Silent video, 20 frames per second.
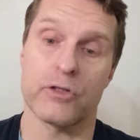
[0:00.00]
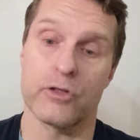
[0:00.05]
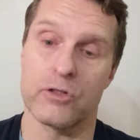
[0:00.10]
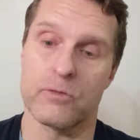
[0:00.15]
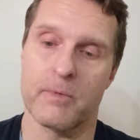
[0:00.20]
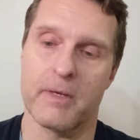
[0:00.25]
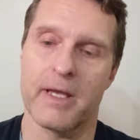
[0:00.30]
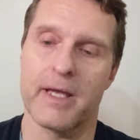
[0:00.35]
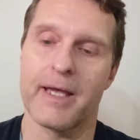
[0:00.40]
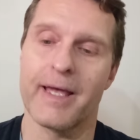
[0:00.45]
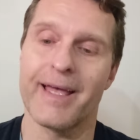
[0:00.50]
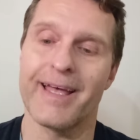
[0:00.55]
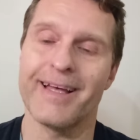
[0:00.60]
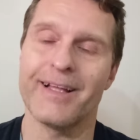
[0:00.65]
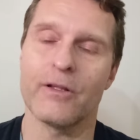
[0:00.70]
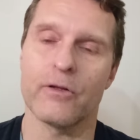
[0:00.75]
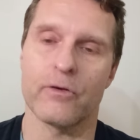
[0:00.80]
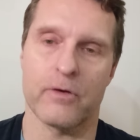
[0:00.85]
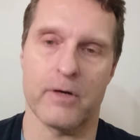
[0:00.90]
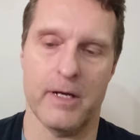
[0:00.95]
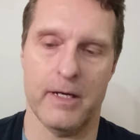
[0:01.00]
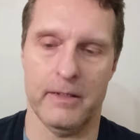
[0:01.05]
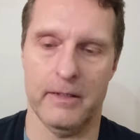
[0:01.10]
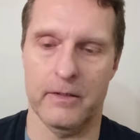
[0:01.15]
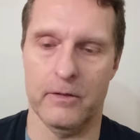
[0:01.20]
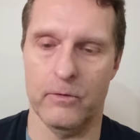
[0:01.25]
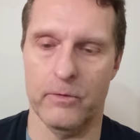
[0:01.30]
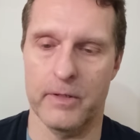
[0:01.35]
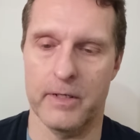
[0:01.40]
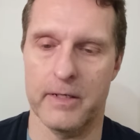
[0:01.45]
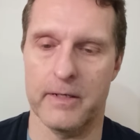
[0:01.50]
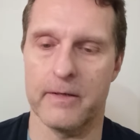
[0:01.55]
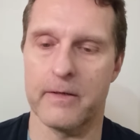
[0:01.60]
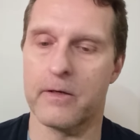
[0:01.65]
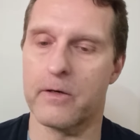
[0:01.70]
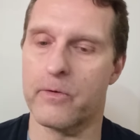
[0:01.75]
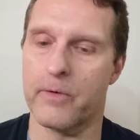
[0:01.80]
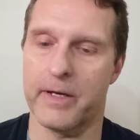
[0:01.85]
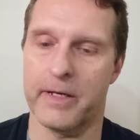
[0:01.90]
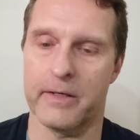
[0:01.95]
Excuse me. Hell or Hallelujah.
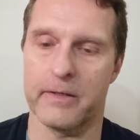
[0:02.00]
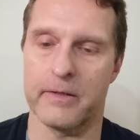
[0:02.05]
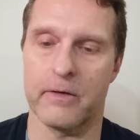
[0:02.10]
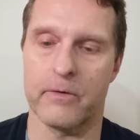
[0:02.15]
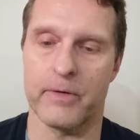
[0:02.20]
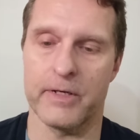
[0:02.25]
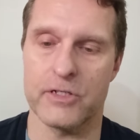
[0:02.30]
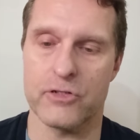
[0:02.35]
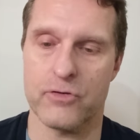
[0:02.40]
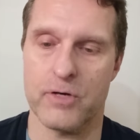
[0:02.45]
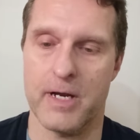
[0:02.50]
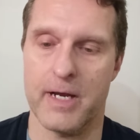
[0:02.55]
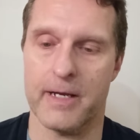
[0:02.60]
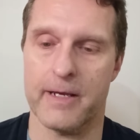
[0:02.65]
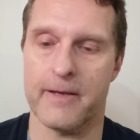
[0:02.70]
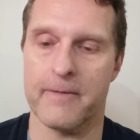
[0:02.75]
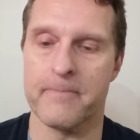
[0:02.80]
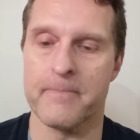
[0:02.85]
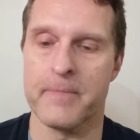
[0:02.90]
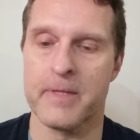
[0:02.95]
Great, great track.